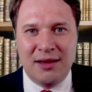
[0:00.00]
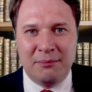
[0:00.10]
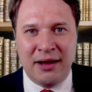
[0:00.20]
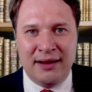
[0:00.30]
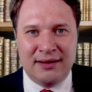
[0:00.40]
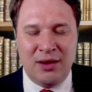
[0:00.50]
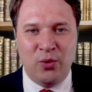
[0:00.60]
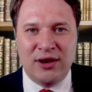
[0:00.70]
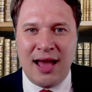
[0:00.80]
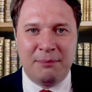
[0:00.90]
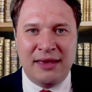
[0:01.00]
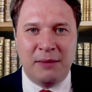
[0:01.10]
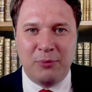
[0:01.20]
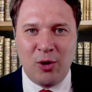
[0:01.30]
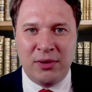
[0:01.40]
But it would not be a
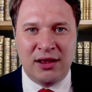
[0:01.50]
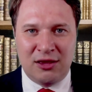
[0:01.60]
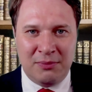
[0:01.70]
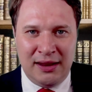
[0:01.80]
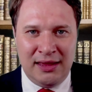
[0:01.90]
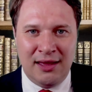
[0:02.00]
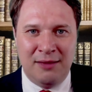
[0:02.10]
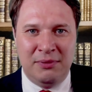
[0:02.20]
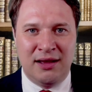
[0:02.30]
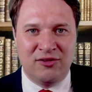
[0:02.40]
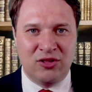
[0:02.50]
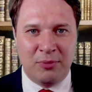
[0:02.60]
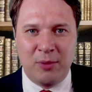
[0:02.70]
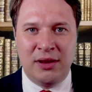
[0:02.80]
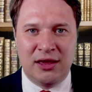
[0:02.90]
permanent committee because the
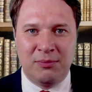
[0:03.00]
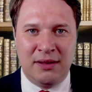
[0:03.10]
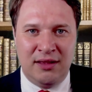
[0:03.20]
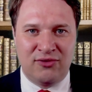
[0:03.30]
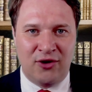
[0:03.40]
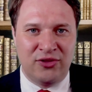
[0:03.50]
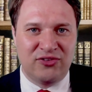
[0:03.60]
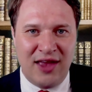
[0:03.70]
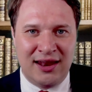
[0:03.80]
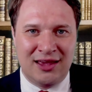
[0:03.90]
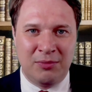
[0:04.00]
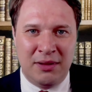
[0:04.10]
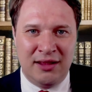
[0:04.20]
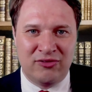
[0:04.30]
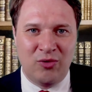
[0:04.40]
permanent committees are the standing
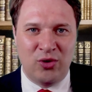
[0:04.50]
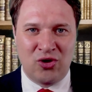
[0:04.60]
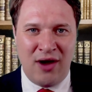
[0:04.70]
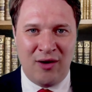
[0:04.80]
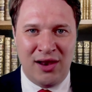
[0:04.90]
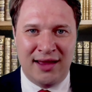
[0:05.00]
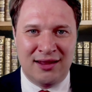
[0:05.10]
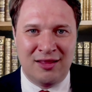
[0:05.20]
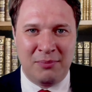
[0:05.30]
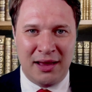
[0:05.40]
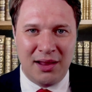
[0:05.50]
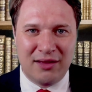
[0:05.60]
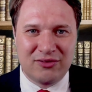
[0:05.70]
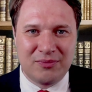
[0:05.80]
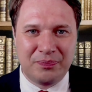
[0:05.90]
committees which are outlined in the
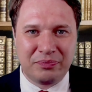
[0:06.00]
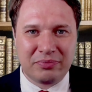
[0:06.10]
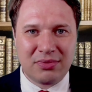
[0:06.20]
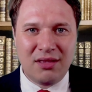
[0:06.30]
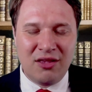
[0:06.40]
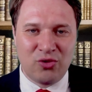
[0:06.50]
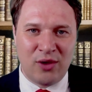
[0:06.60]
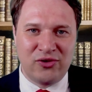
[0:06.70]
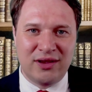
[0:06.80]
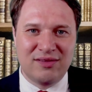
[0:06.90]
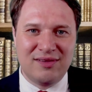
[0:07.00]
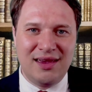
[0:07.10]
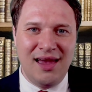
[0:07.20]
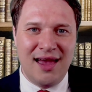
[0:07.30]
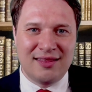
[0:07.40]
bylaws. So as you can
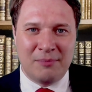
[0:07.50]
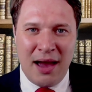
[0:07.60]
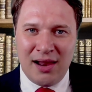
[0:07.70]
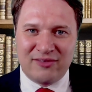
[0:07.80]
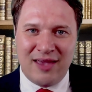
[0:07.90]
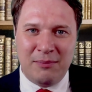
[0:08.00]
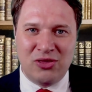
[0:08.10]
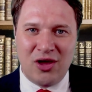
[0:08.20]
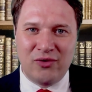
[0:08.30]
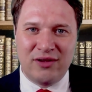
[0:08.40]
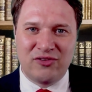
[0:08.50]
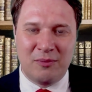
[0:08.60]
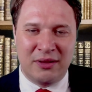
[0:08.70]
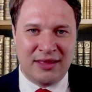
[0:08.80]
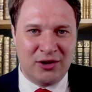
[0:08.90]
see, the bylaws can be generous,
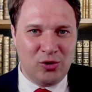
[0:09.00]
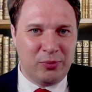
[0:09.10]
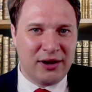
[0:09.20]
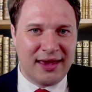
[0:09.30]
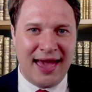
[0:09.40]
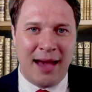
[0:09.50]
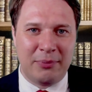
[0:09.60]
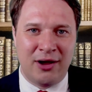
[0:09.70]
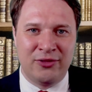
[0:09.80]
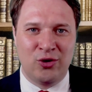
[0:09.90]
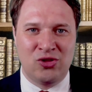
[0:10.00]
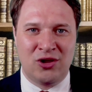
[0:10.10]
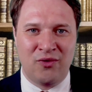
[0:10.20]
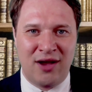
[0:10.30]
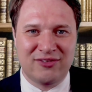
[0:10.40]
but they do put a cap on their
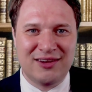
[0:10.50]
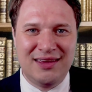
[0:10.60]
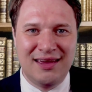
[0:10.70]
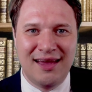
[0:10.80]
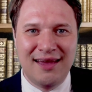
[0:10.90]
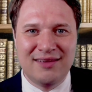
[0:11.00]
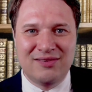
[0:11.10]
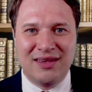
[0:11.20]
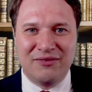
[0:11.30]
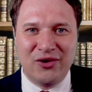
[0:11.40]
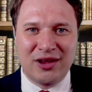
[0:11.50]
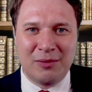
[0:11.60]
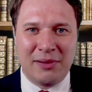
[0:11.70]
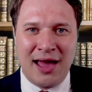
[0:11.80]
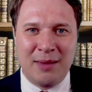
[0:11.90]
generosity. See if you can
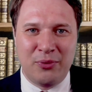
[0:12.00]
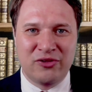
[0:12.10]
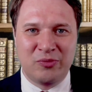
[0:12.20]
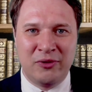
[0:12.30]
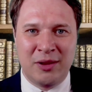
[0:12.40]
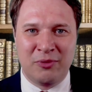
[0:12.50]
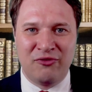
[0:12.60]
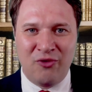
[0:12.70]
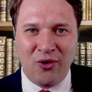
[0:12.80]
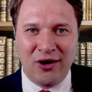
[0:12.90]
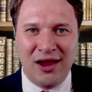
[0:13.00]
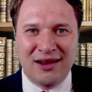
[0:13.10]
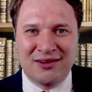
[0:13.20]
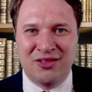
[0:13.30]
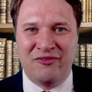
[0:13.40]
apply principle number 4
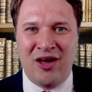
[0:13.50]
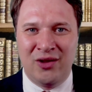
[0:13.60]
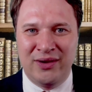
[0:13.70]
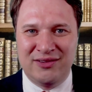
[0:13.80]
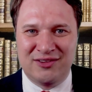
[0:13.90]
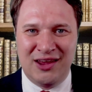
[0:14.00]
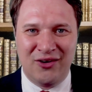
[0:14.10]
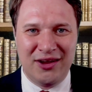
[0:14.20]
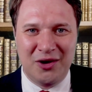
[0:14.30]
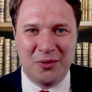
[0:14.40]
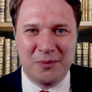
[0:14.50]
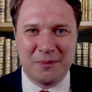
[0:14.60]
to the following scenario.